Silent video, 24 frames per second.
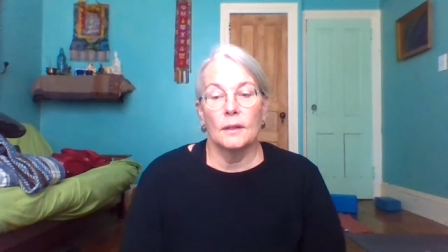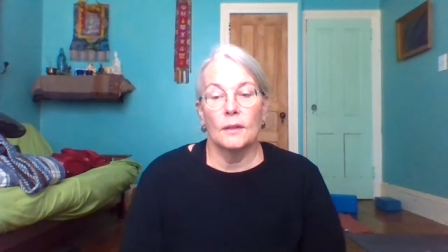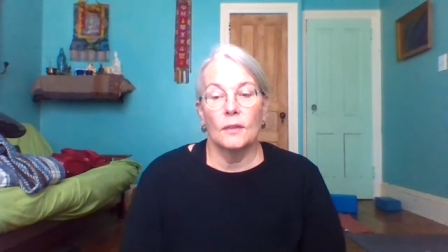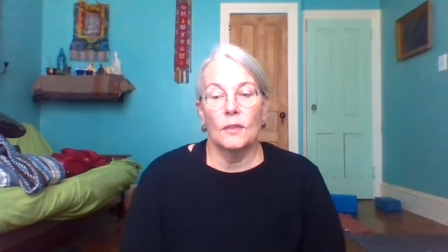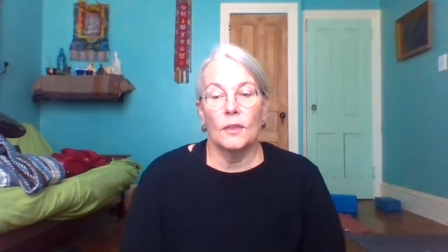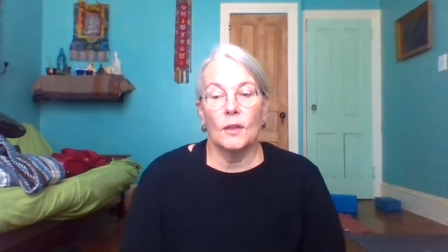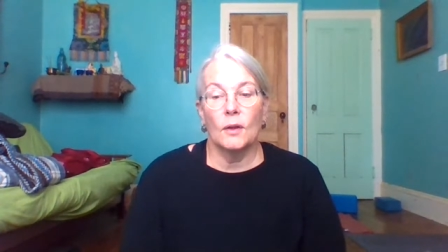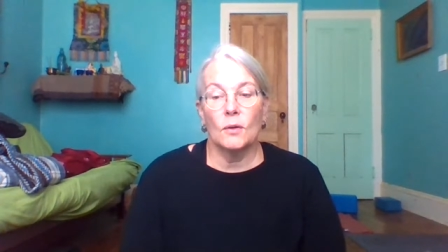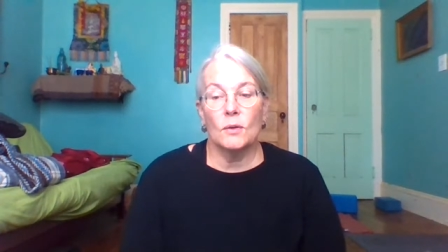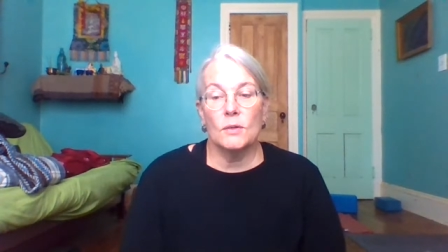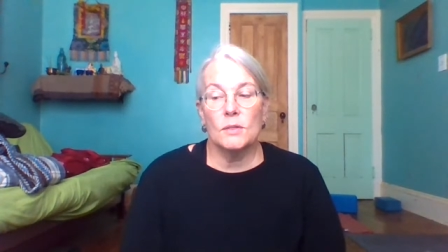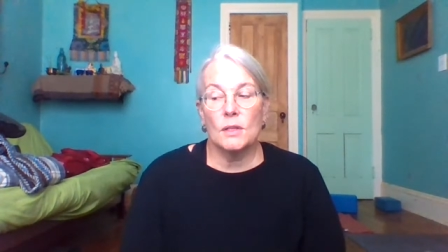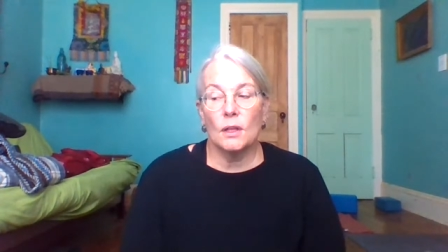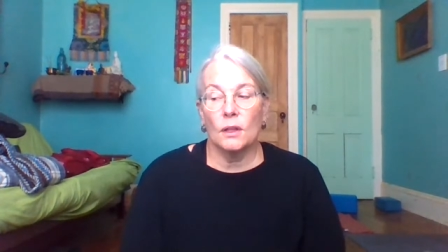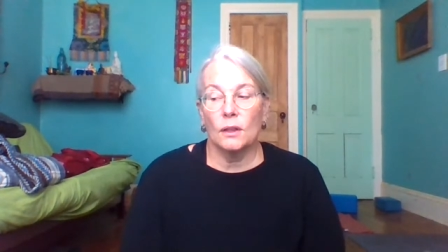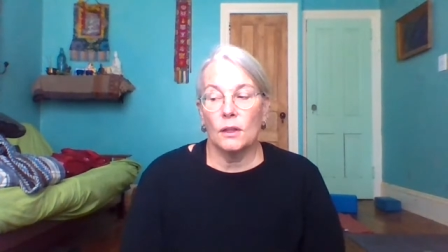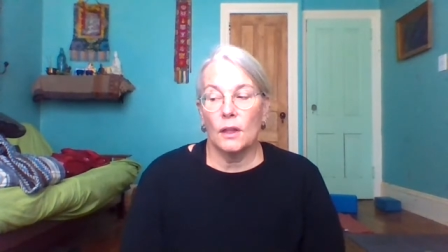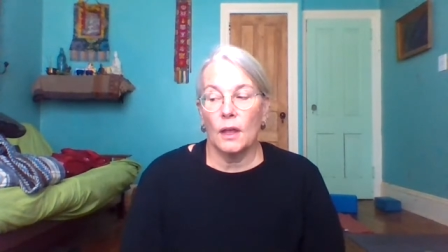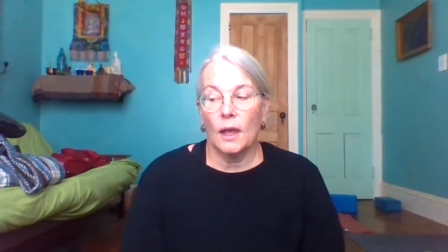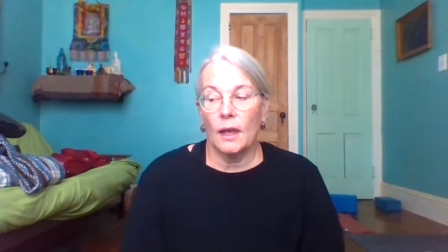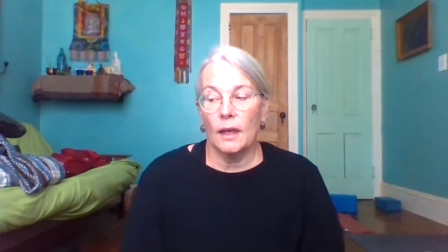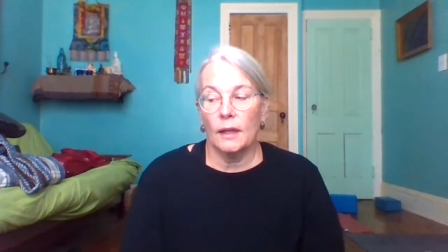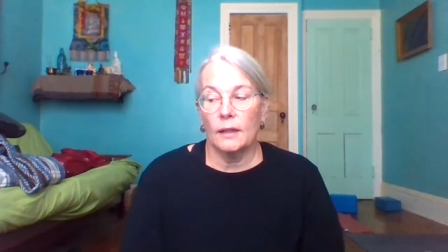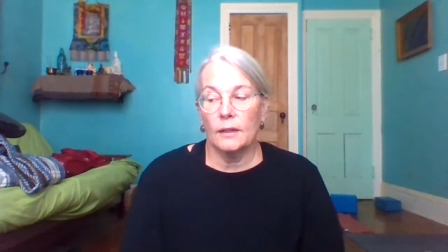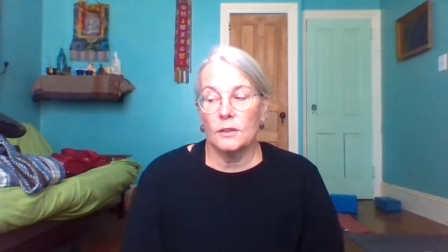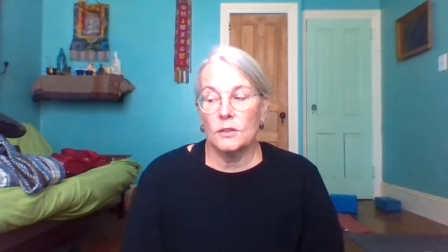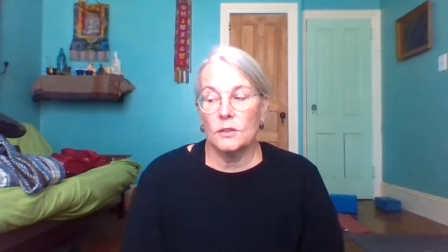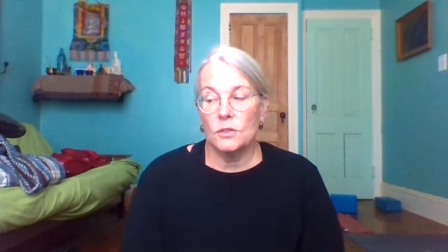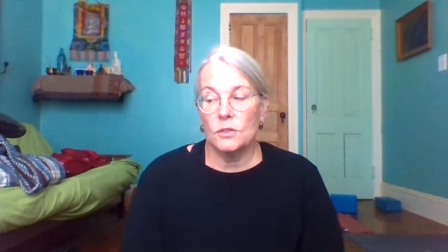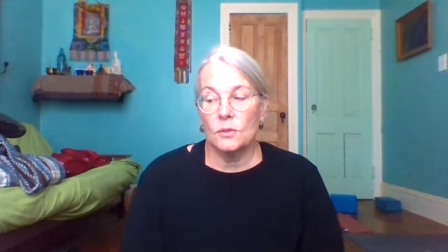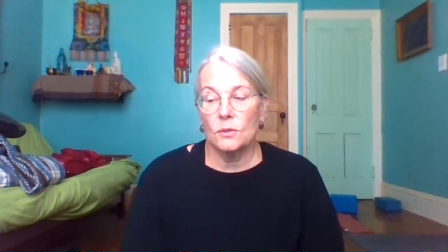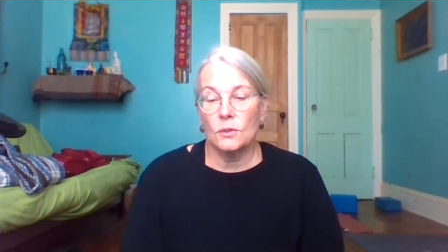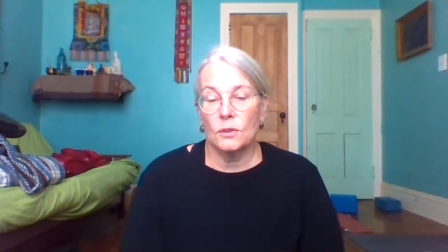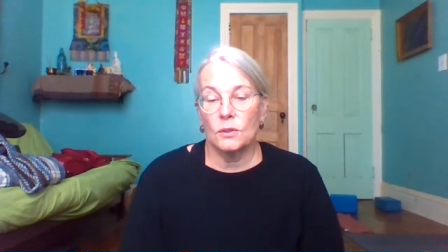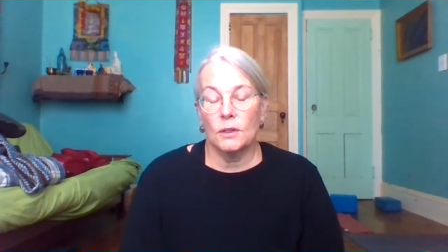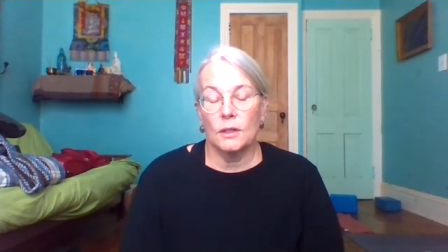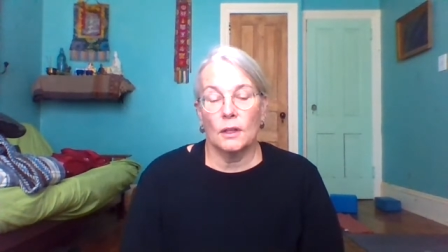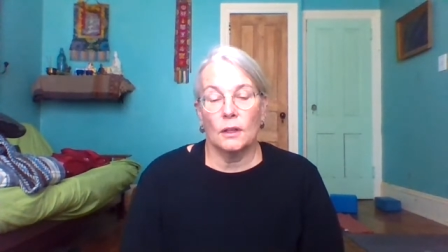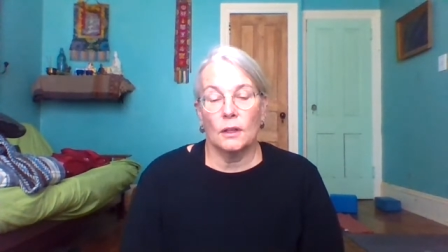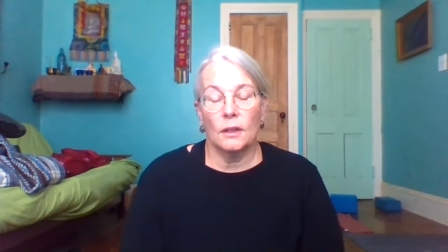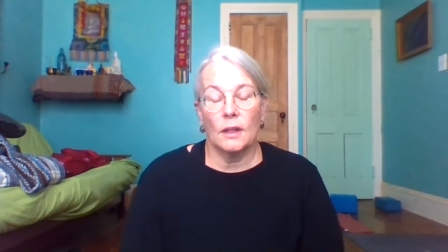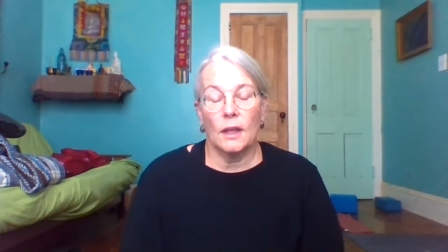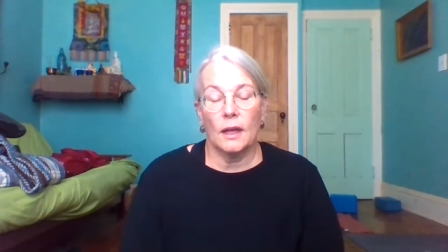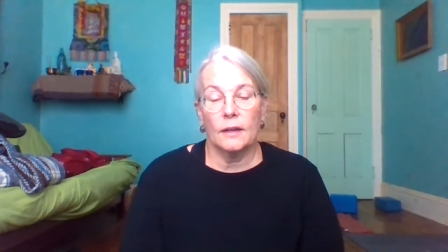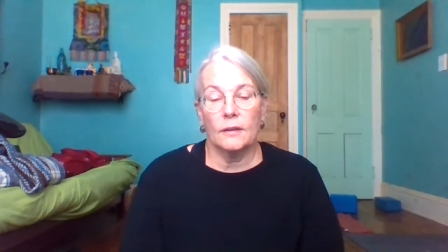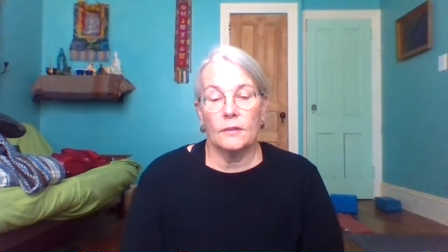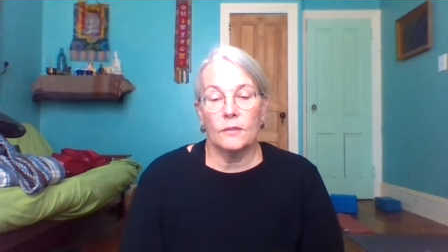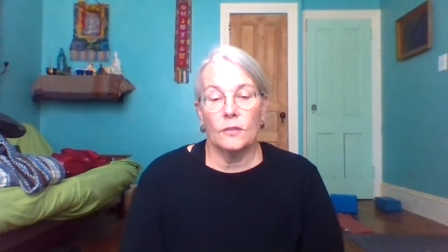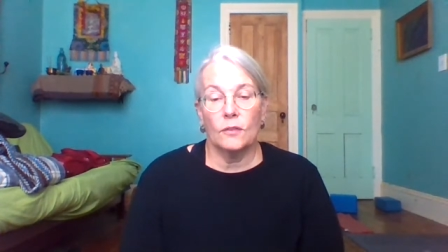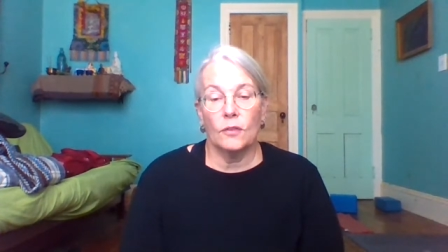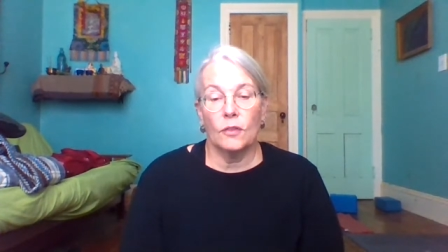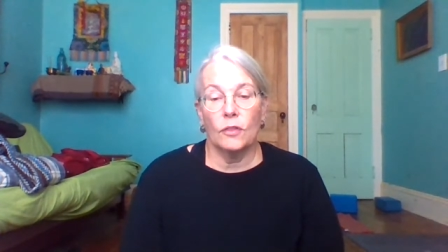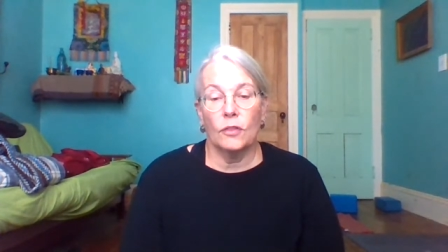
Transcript: There is certainly a lot of